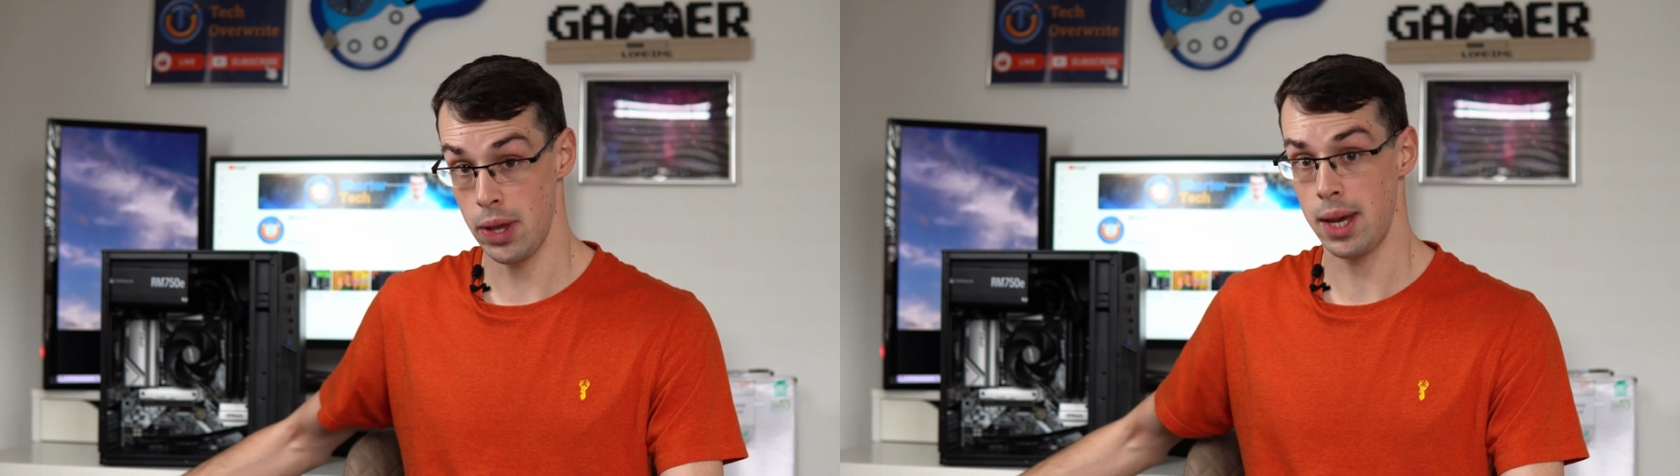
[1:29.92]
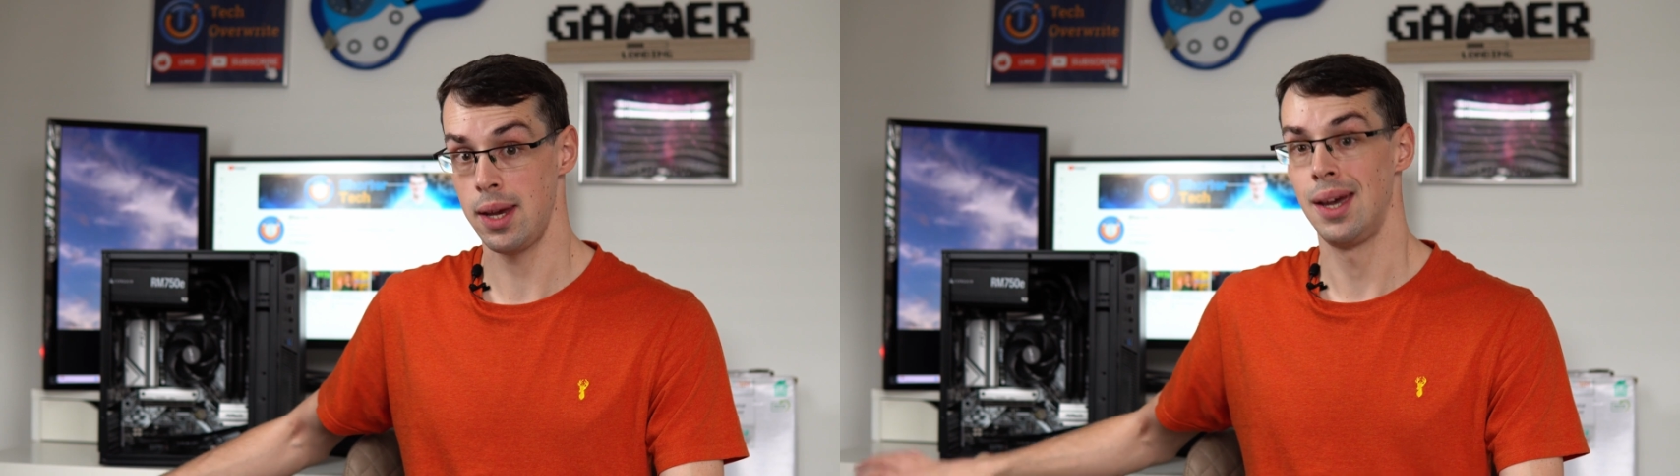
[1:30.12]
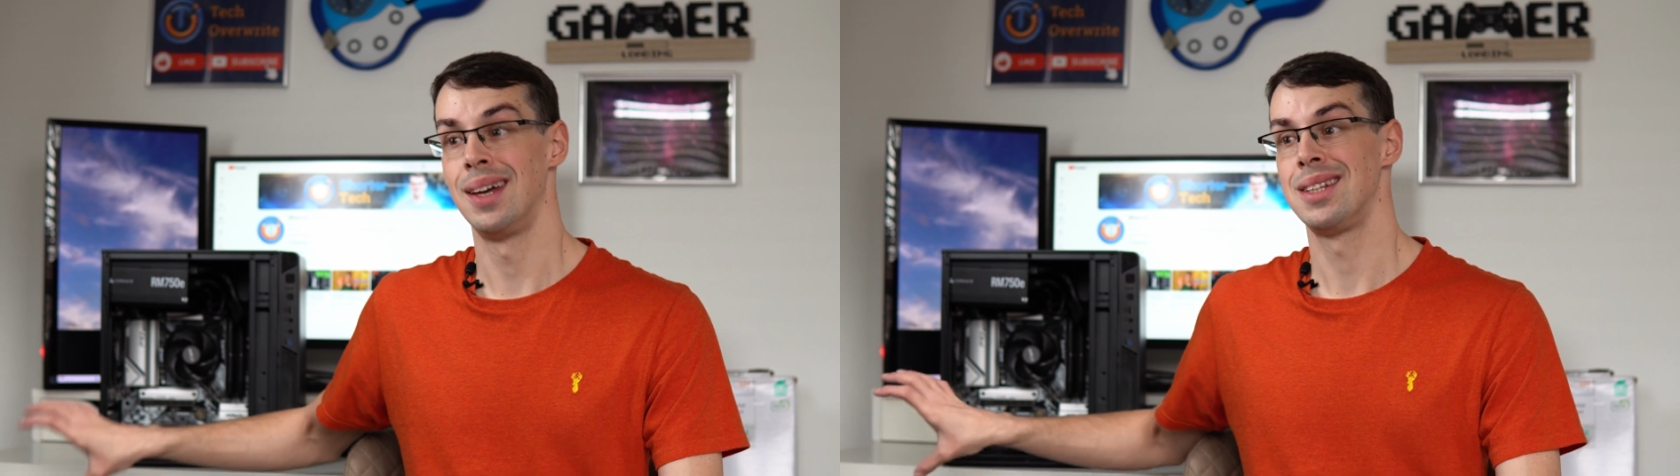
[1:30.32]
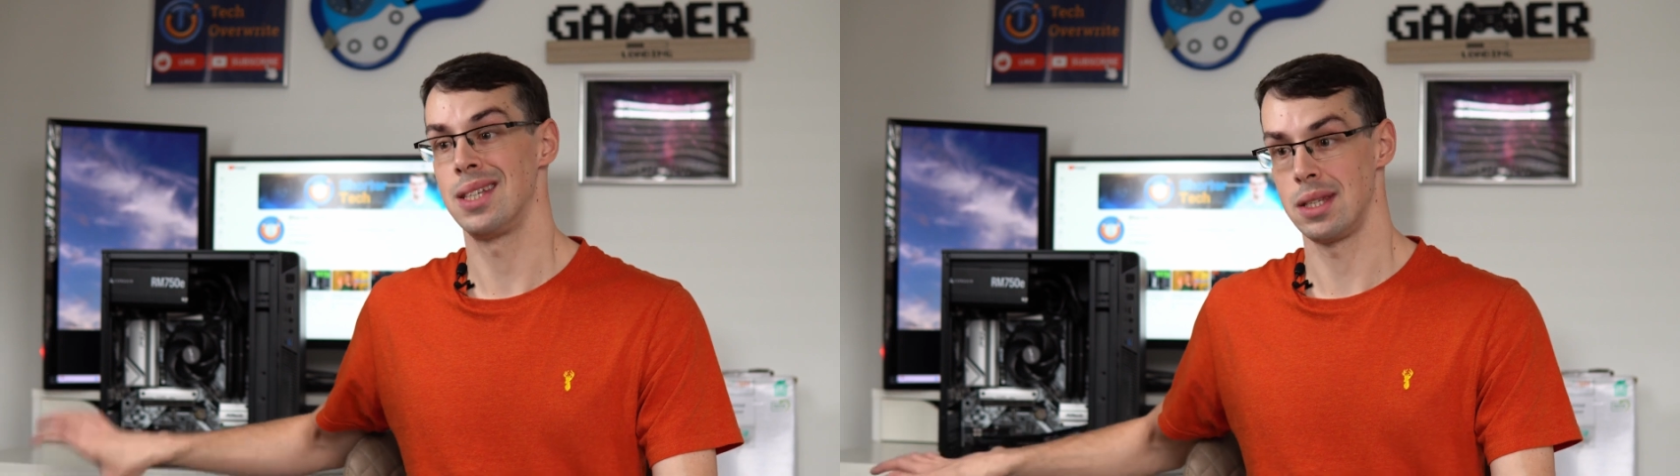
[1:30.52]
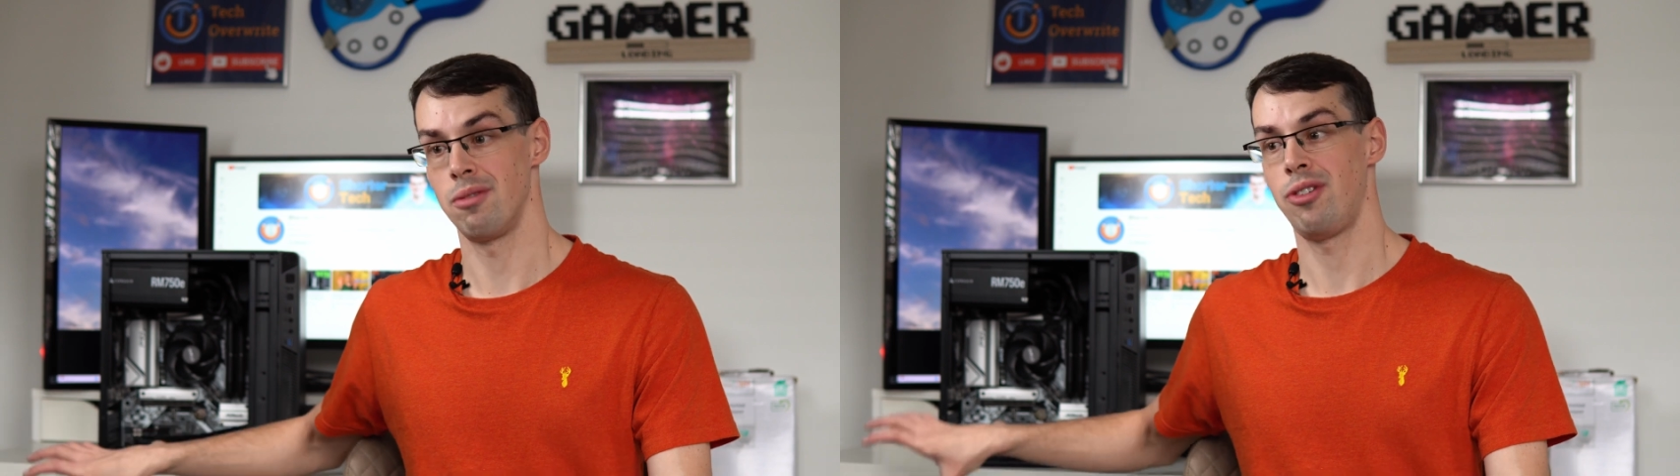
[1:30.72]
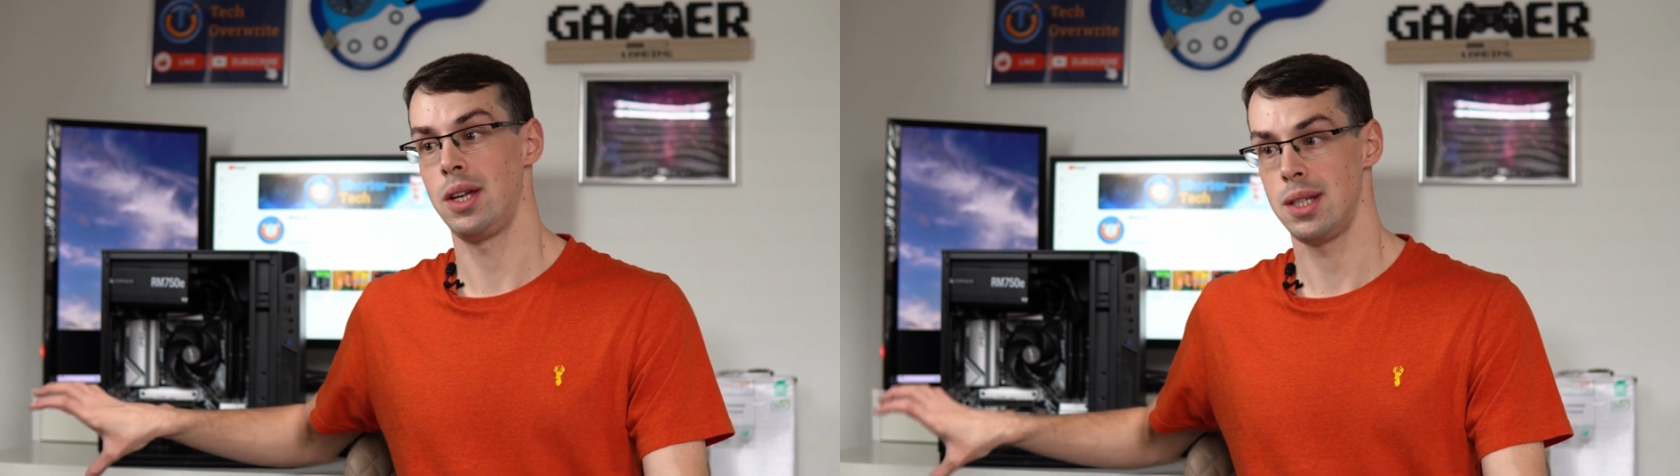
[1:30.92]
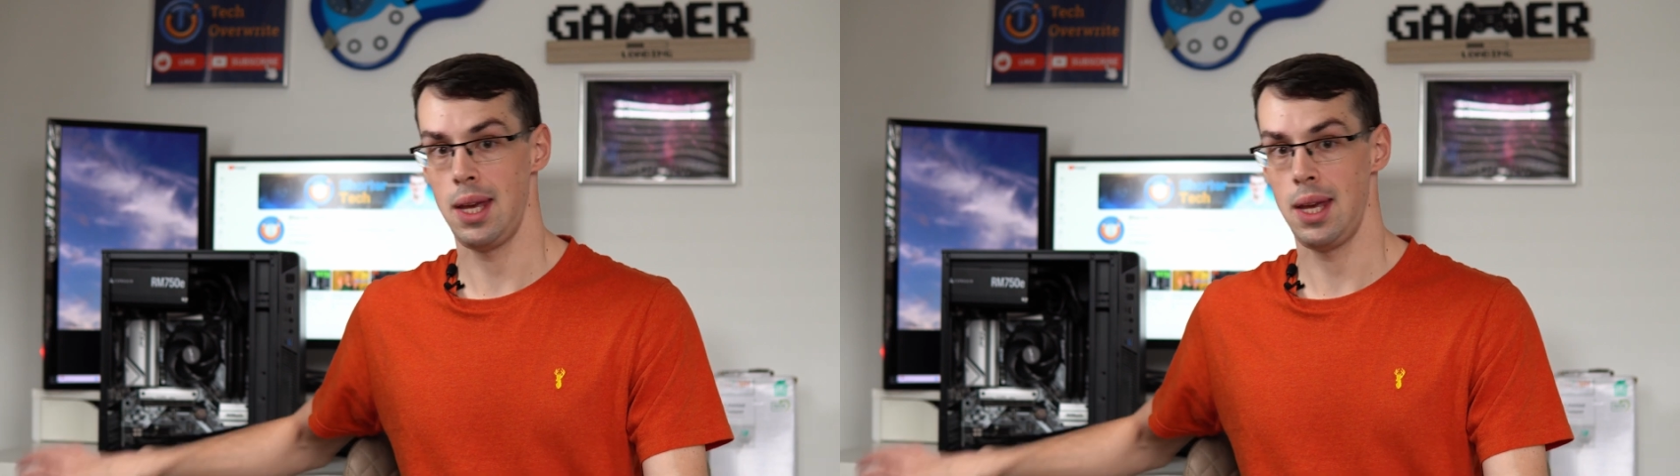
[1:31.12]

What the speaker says: there doesn't fit